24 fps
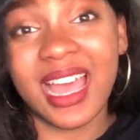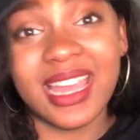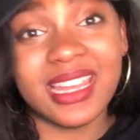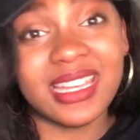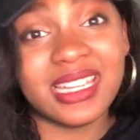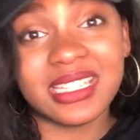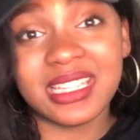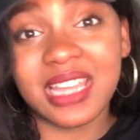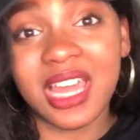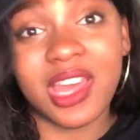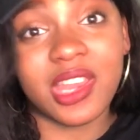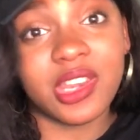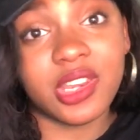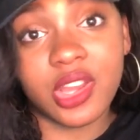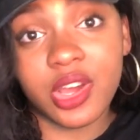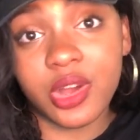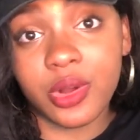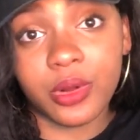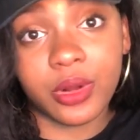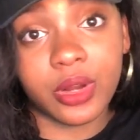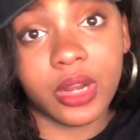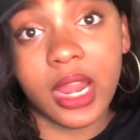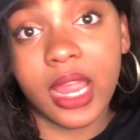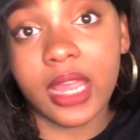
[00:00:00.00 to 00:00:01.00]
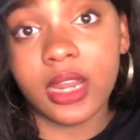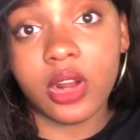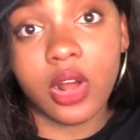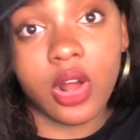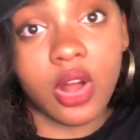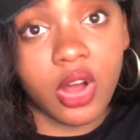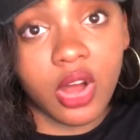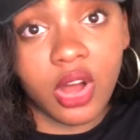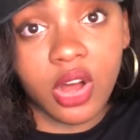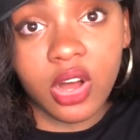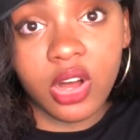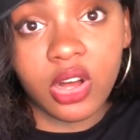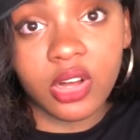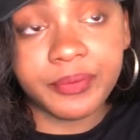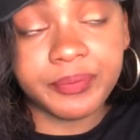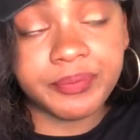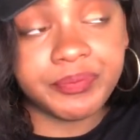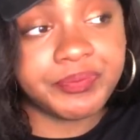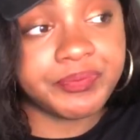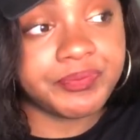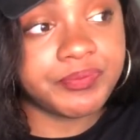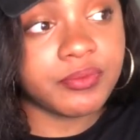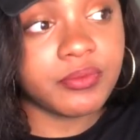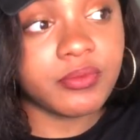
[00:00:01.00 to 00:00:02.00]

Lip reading: I did not know her at all.